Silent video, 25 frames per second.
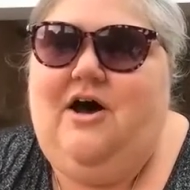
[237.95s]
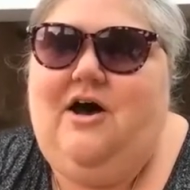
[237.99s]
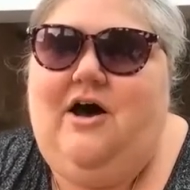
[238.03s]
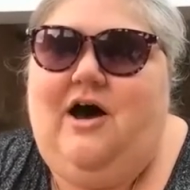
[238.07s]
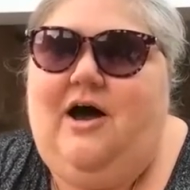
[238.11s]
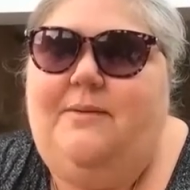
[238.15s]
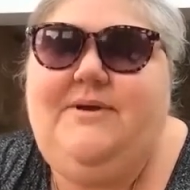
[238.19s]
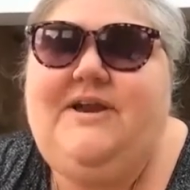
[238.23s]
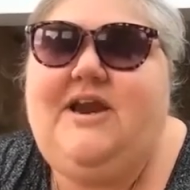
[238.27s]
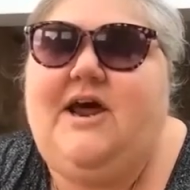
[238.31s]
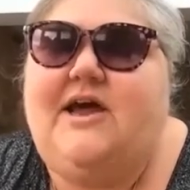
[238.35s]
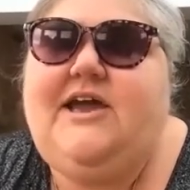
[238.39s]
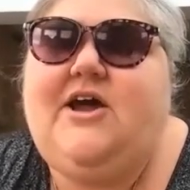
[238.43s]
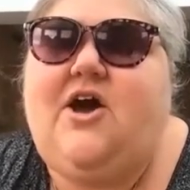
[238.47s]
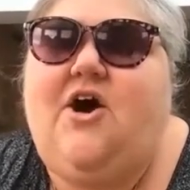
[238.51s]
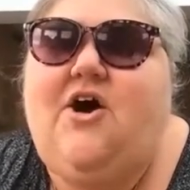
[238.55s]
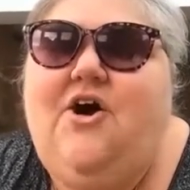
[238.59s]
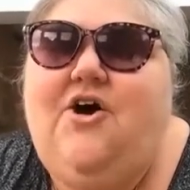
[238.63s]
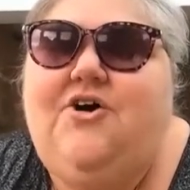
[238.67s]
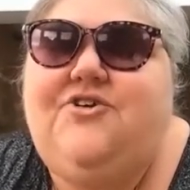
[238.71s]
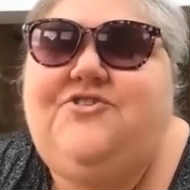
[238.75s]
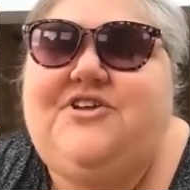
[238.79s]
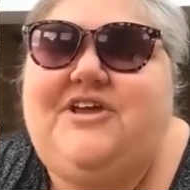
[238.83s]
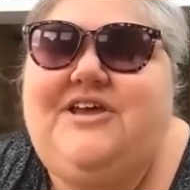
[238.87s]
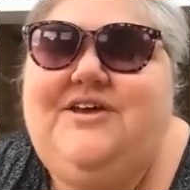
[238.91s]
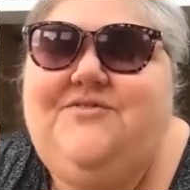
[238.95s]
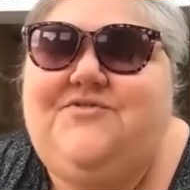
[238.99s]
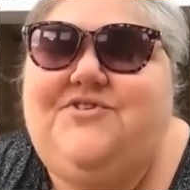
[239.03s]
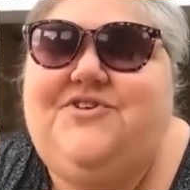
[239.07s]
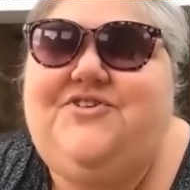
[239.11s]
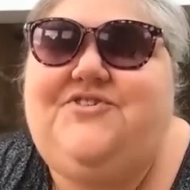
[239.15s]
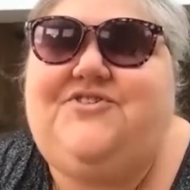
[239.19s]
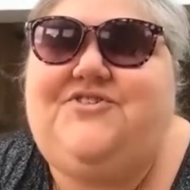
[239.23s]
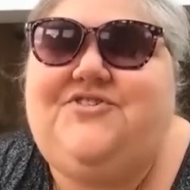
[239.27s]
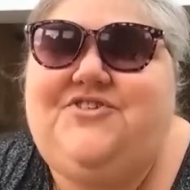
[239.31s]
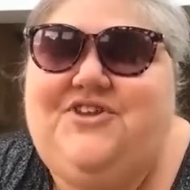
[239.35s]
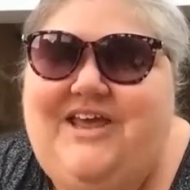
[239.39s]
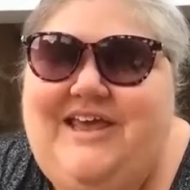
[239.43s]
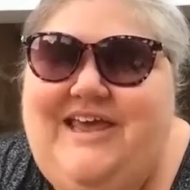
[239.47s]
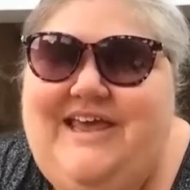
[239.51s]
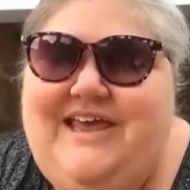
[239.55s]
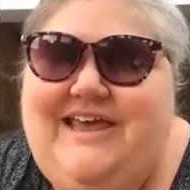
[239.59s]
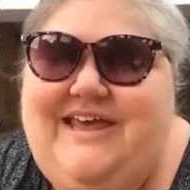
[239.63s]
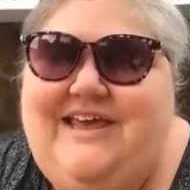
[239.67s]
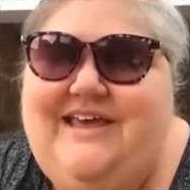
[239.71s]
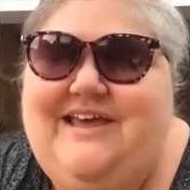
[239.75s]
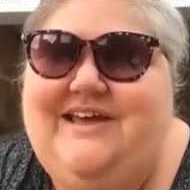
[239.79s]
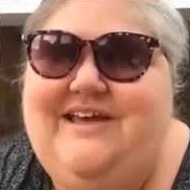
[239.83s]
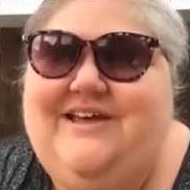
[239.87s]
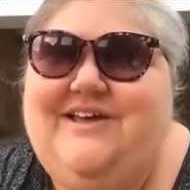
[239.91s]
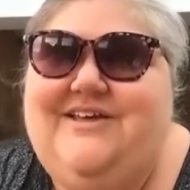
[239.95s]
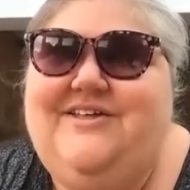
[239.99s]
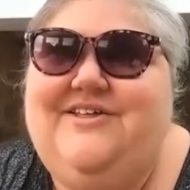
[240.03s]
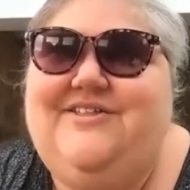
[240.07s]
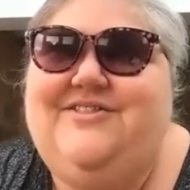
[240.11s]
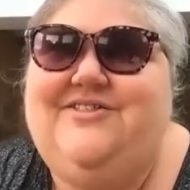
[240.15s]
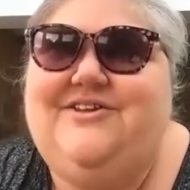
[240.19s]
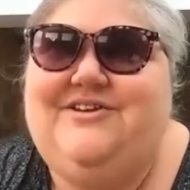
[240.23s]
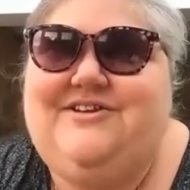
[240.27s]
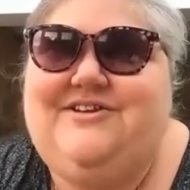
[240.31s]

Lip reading: I mean, I can't even see the